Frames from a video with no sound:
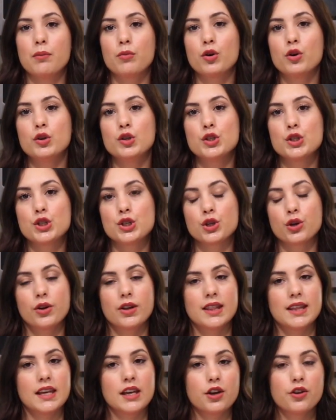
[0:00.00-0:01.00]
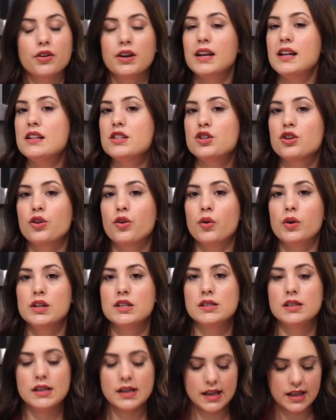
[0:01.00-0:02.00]
I'm going to show you the ingredients you're going
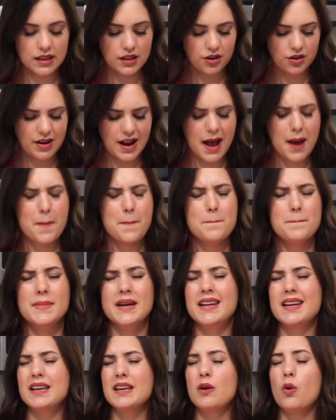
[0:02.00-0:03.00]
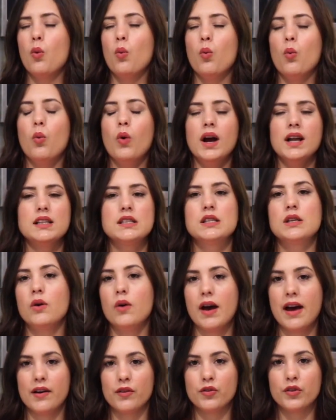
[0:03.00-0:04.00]
to need. They're not many
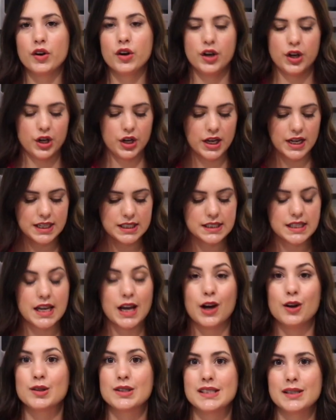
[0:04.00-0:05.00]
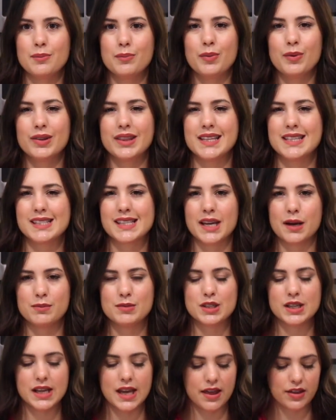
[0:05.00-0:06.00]
whatsoever, and you're going to see how simple these come
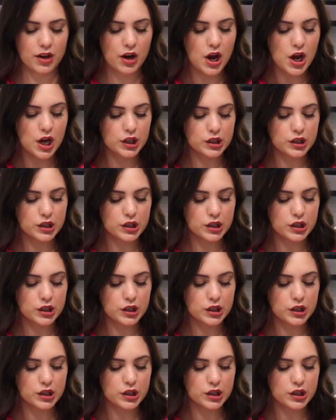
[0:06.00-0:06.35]
together.